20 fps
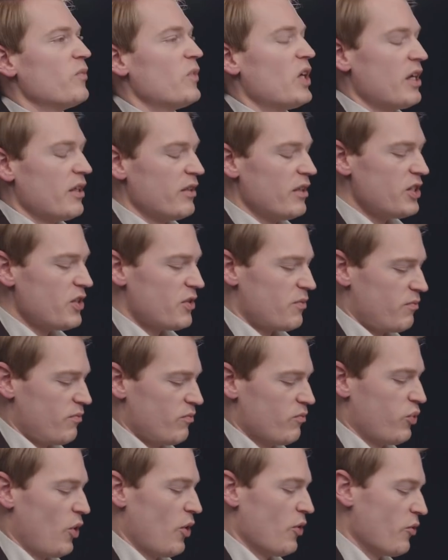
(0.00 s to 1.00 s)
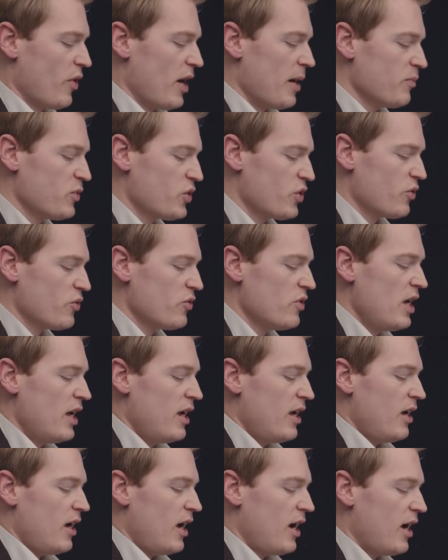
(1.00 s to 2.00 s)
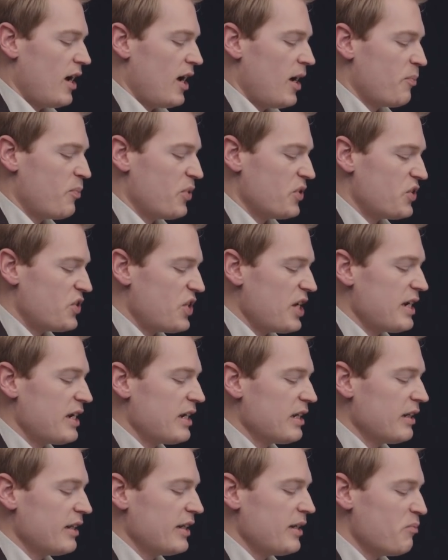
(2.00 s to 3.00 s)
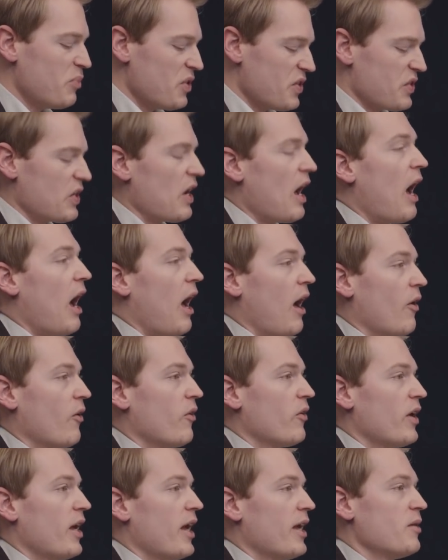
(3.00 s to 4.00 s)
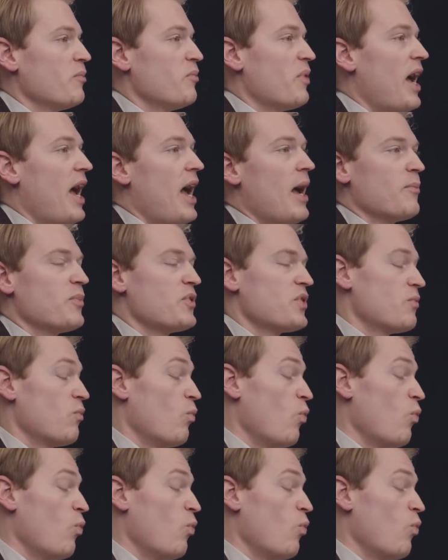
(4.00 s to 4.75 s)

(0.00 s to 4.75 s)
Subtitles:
in this program to a particularly bizarre and perhaps